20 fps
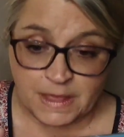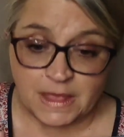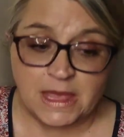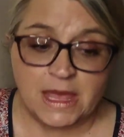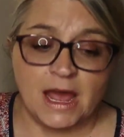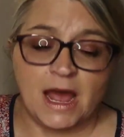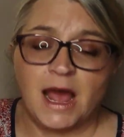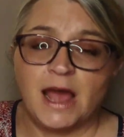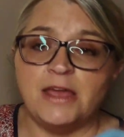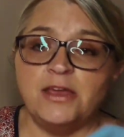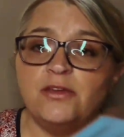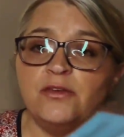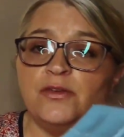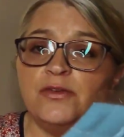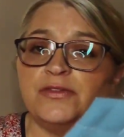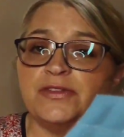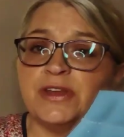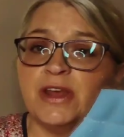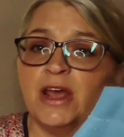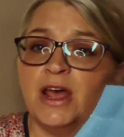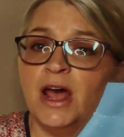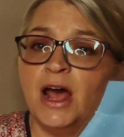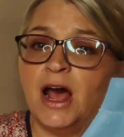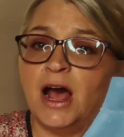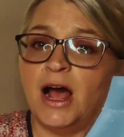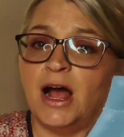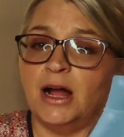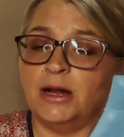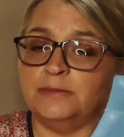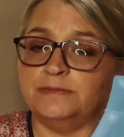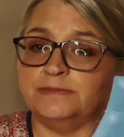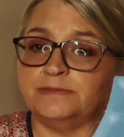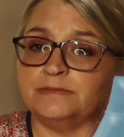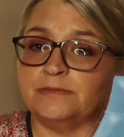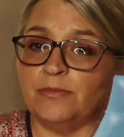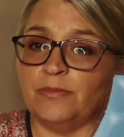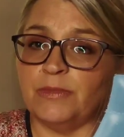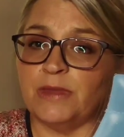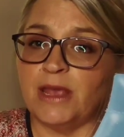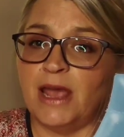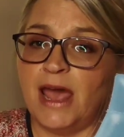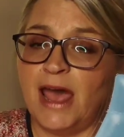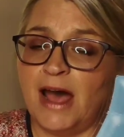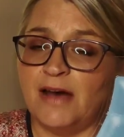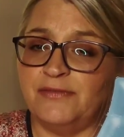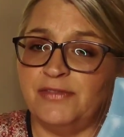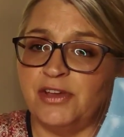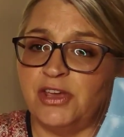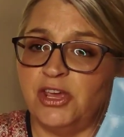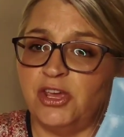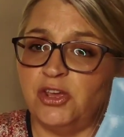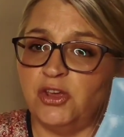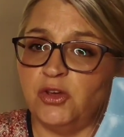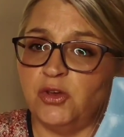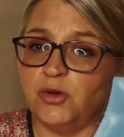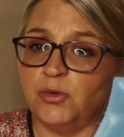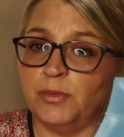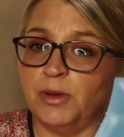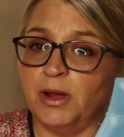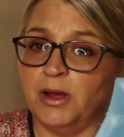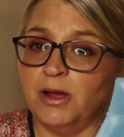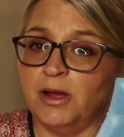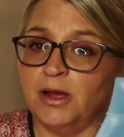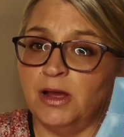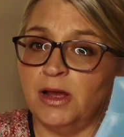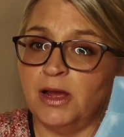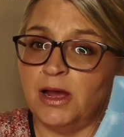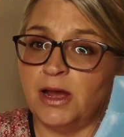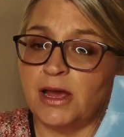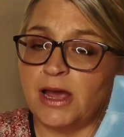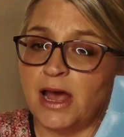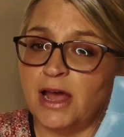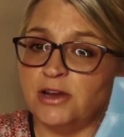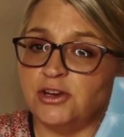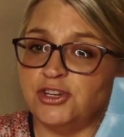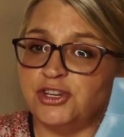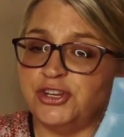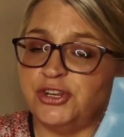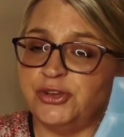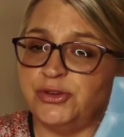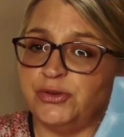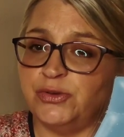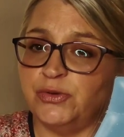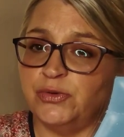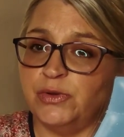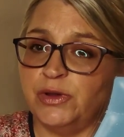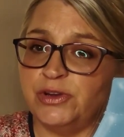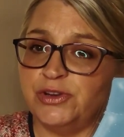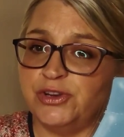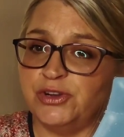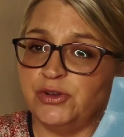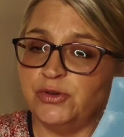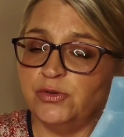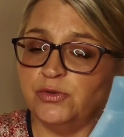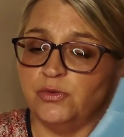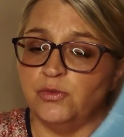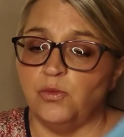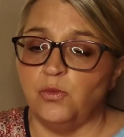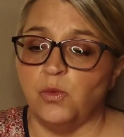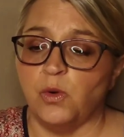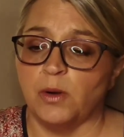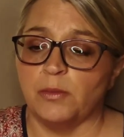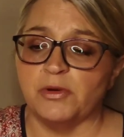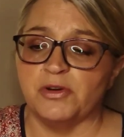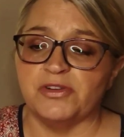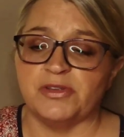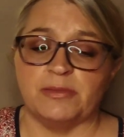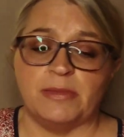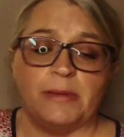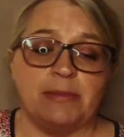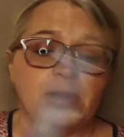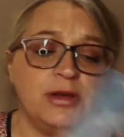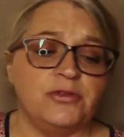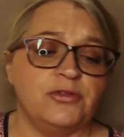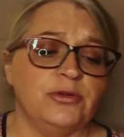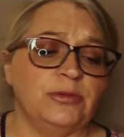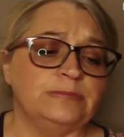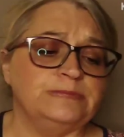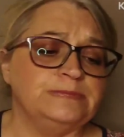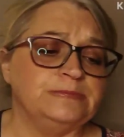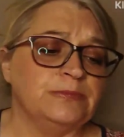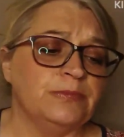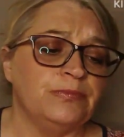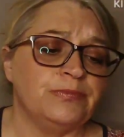Yeah, I used um, half a cube cut in two in two warmers in my bedroom